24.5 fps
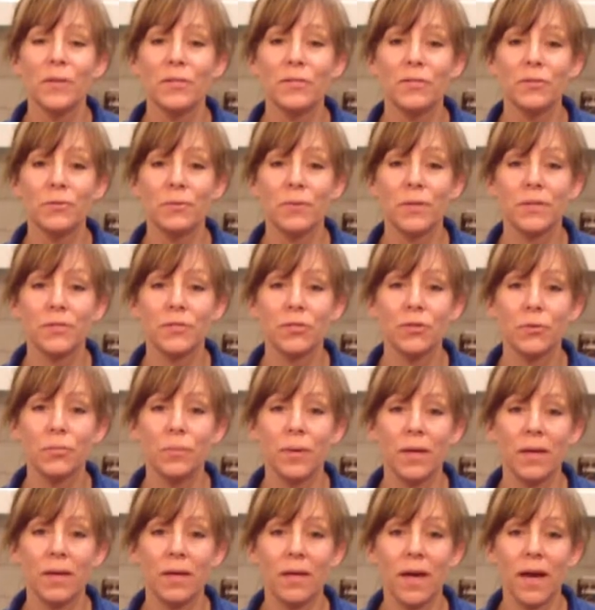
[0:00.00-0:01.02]
We do a
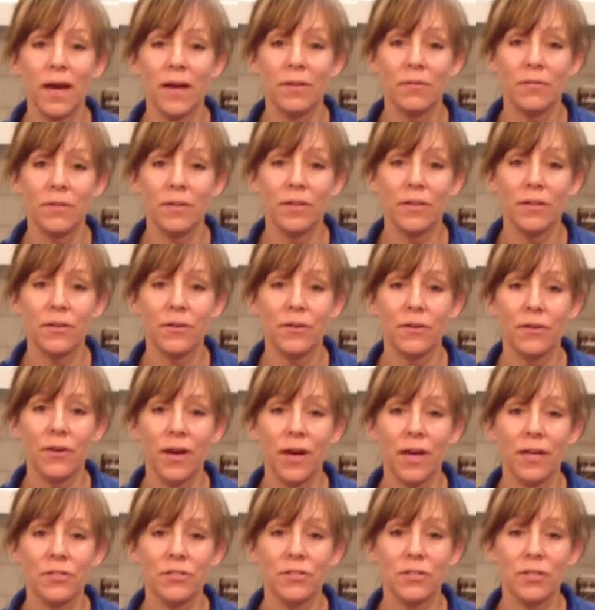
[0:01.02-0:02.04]
2-week
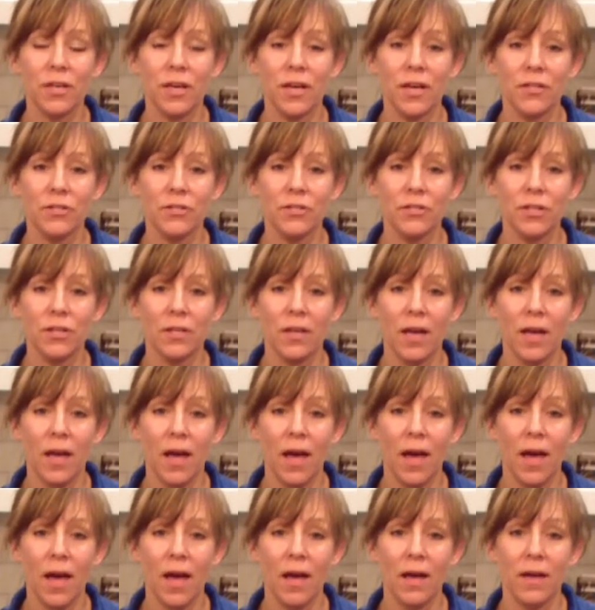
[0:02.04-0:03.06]
character
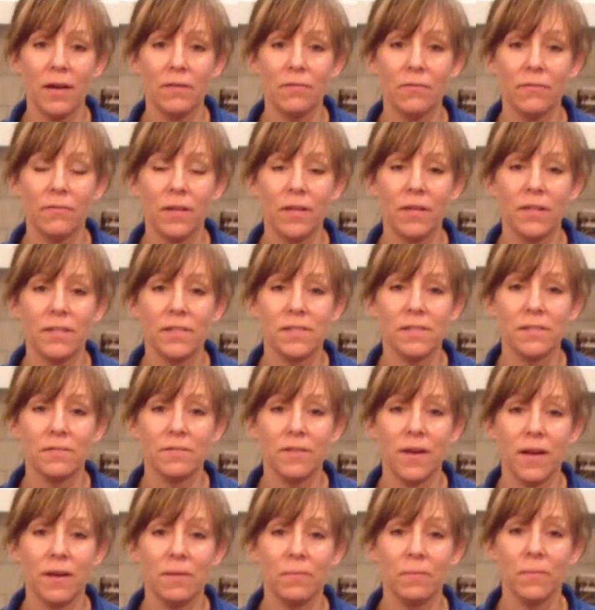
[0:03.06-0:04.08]
education and
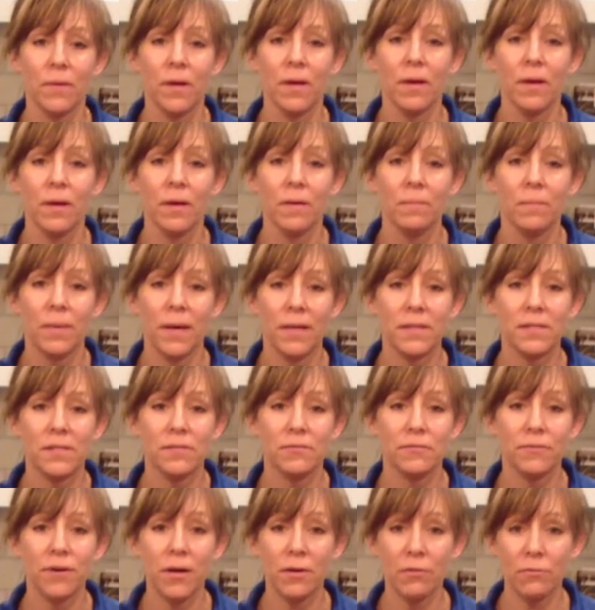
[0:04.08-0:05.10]
fitness
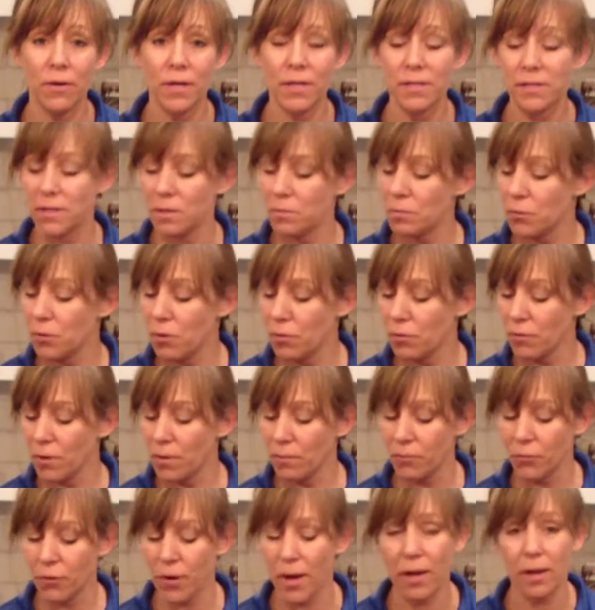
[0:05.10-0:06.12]
event-based fundraising
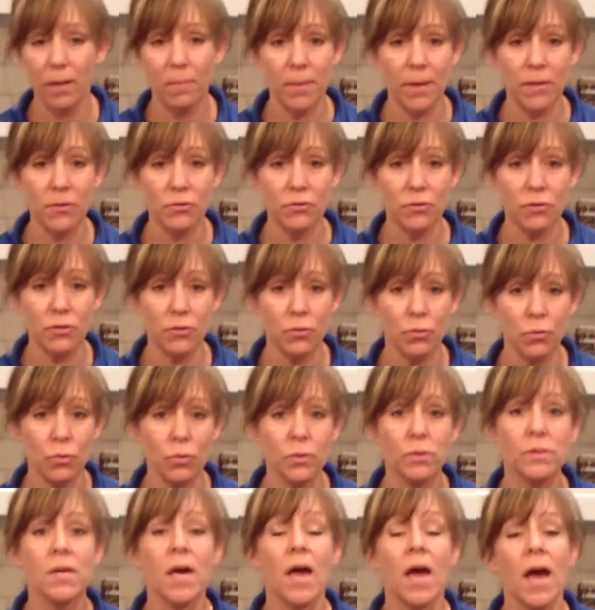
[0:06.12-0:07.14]
program for elementary
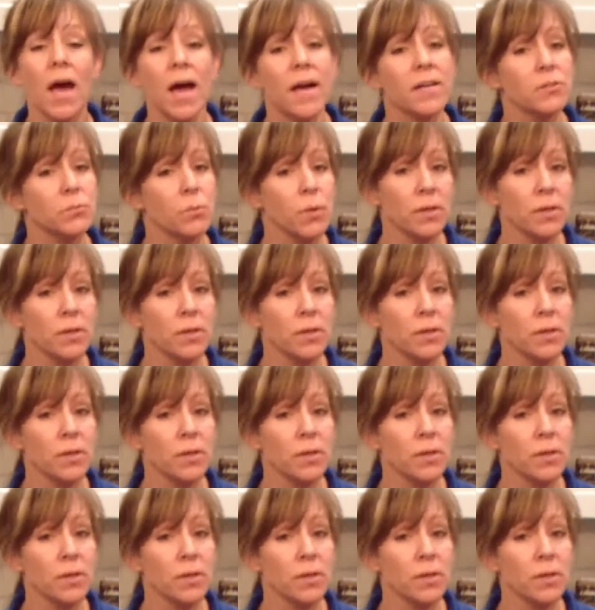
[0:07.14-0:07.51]
schools,